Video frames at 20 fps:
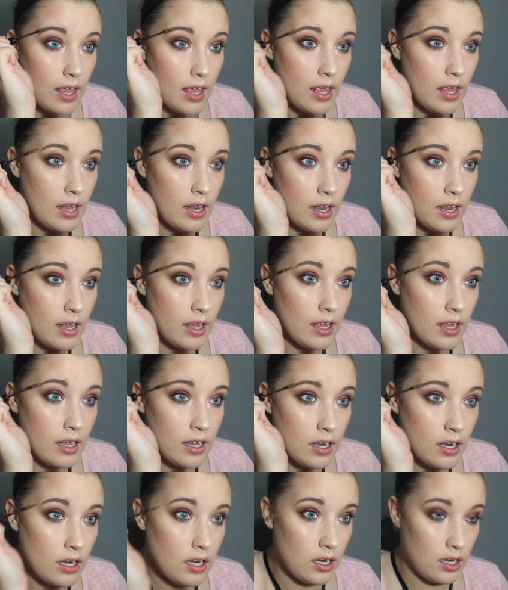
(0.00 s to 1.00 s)

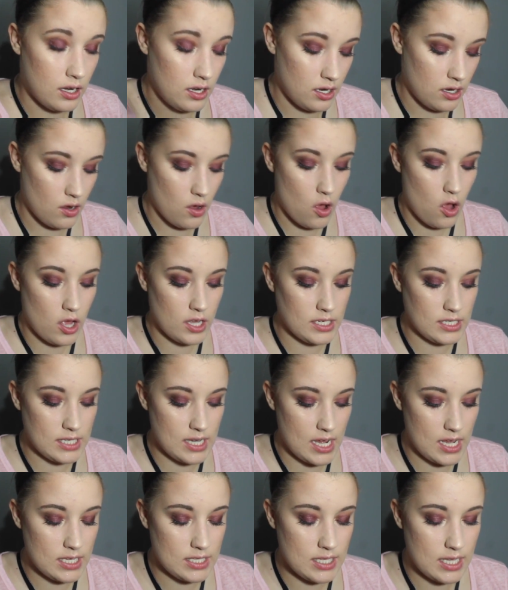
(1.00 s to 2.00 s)
And on
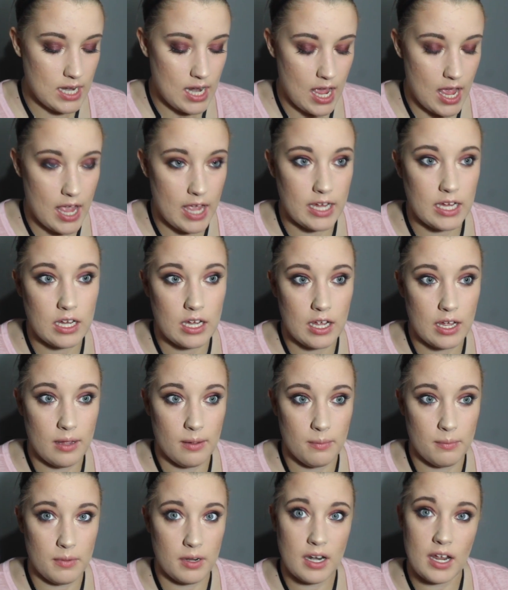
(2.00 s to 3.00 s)
days that I
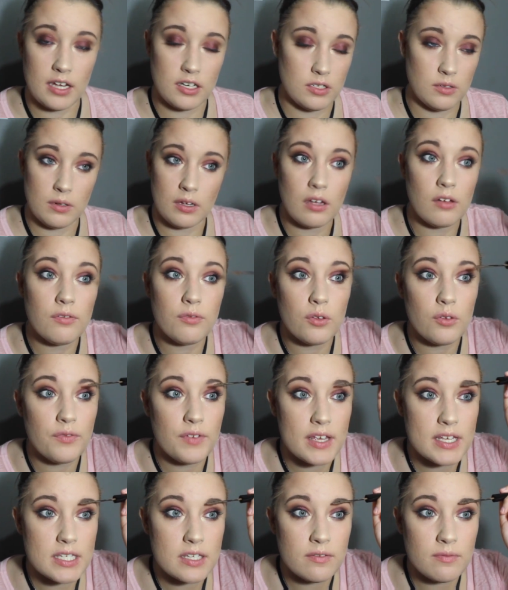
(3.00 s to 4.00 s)
am not doing a full
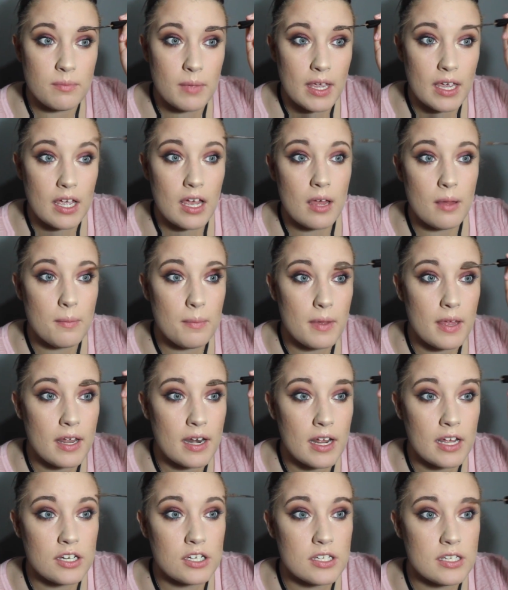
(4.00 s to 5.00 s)
face of makeup
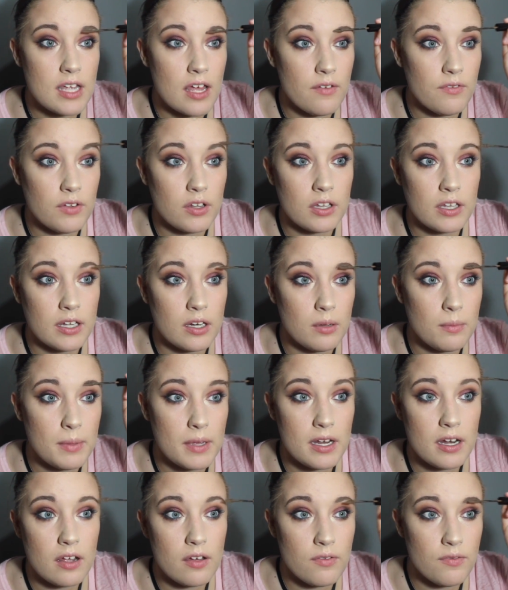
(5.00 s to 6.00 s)
and I just have a little
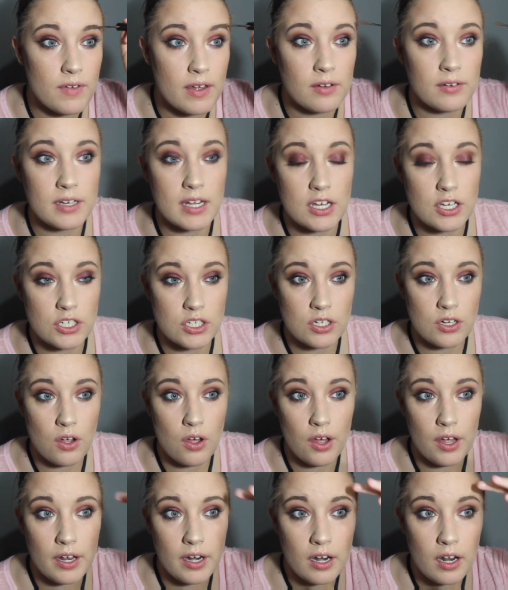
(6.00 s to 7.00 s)
bit of foundation
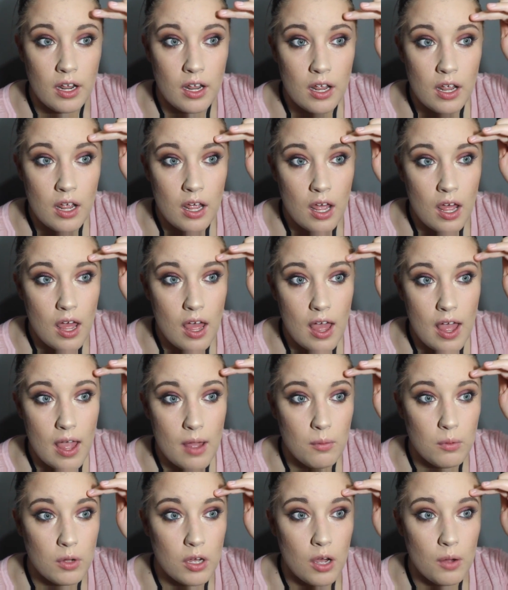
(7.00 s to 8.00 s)
on,
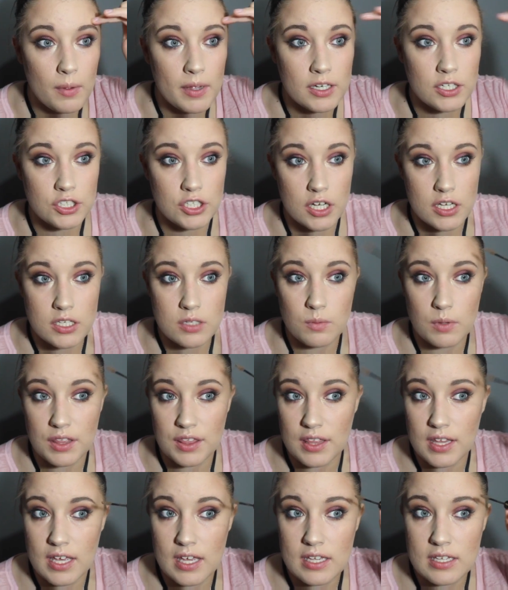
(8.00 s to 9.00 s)
I will go in just
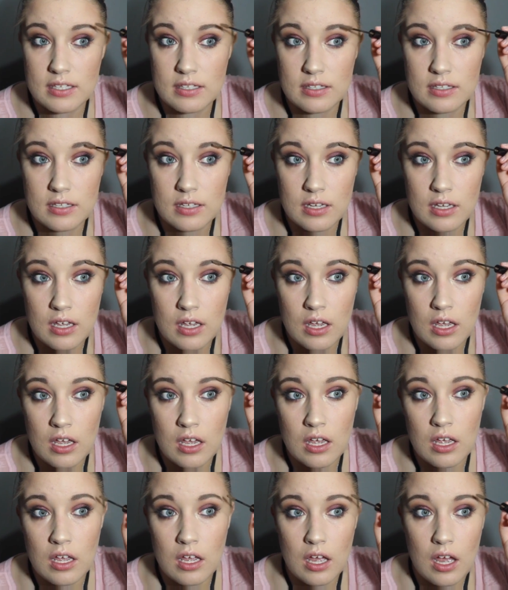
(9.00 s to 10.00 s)
with this.
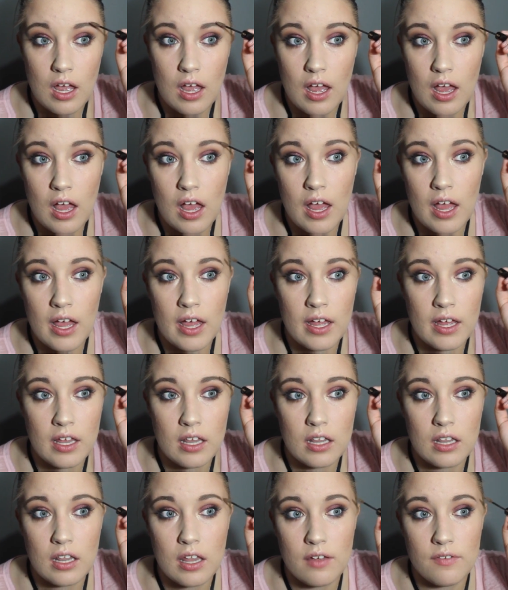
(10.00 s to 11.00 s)

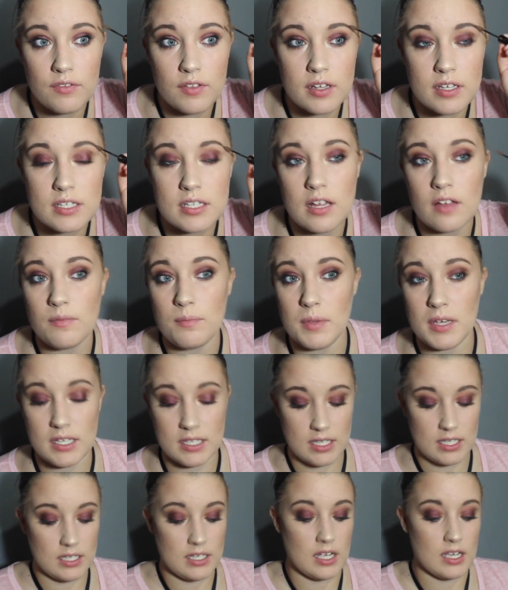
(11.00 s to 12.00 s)
I love this stuff
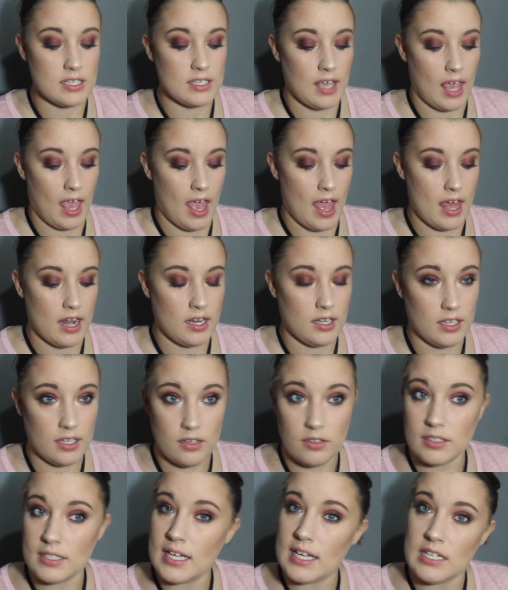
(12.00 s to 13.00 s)
because it does add a
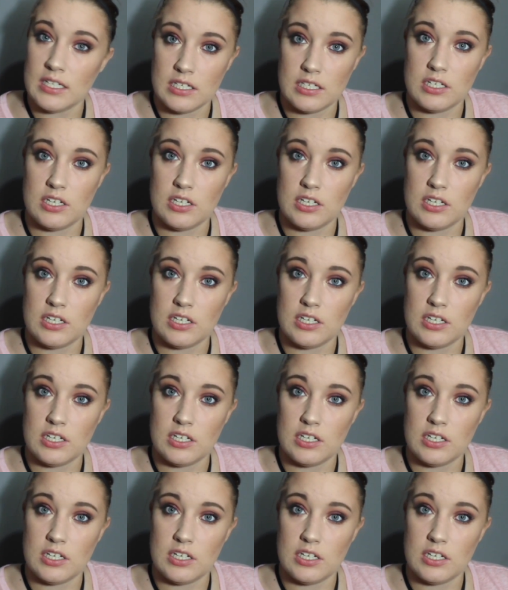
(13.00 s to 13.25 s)
little tint